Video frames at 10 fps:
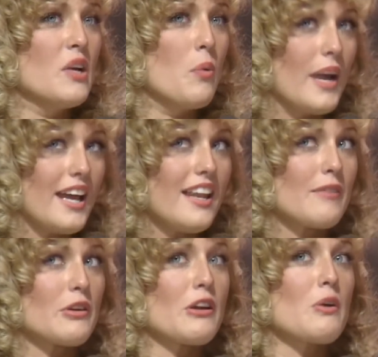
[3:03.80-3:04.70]
Well,
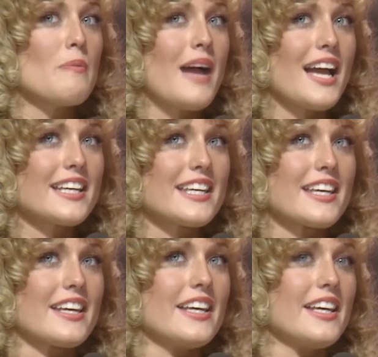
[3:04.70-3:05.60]
I'm going to go back
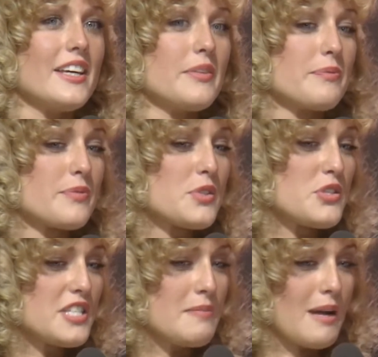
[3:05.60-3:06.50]
um,
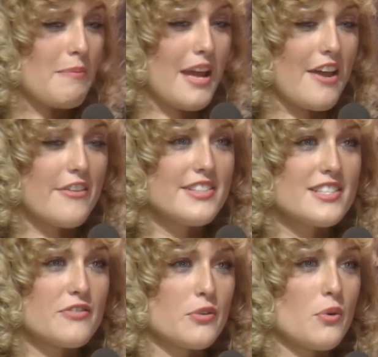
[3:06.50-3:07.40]
to see my
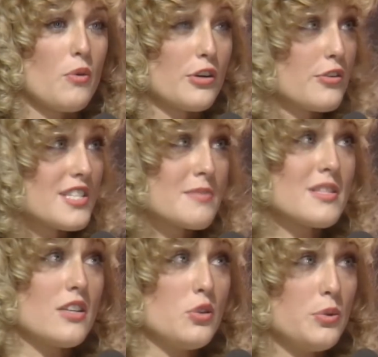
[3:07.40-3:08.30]
parents for over
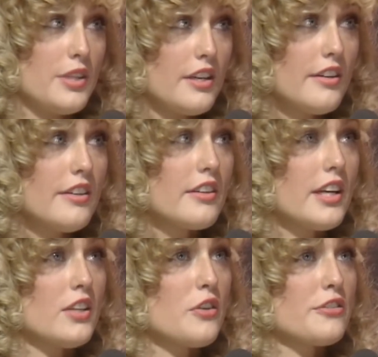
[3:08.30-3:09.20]
Christmas and New Year.
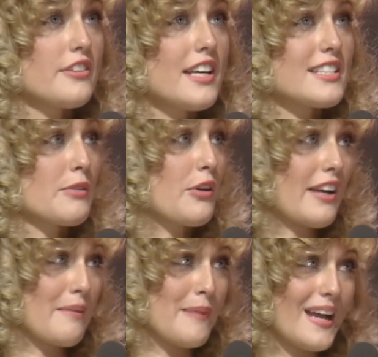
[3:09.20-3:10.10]
And after that, I'm going
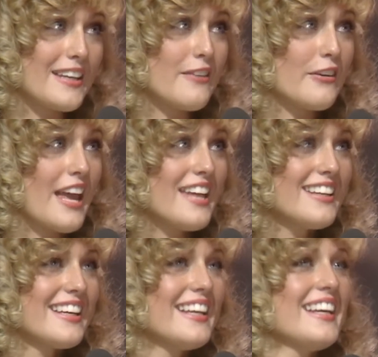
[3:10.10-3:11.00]
to come back here
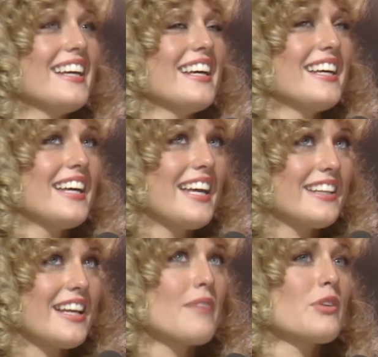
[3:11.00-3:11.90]
again.
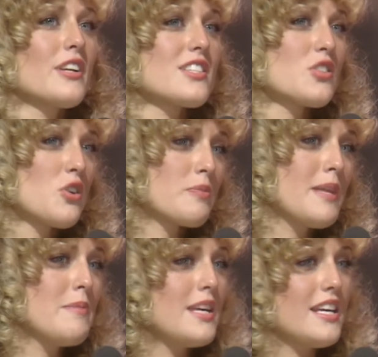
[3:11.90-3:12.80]
And I'm going to
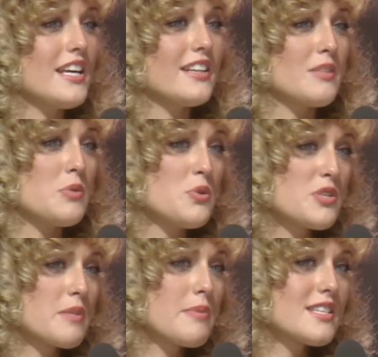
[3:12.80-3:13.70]
start maybe in the
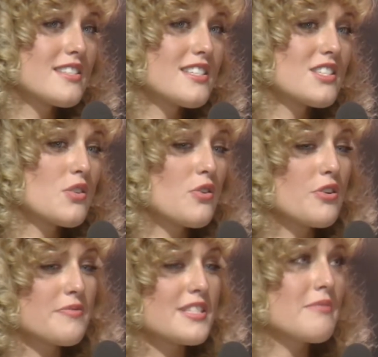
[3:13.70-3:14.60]
music business
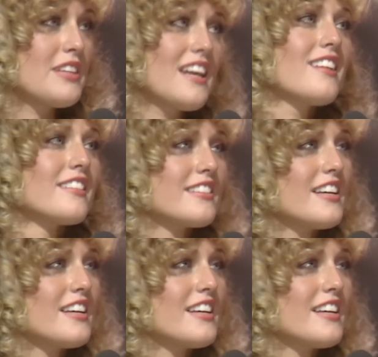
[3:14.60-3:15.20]
or something else,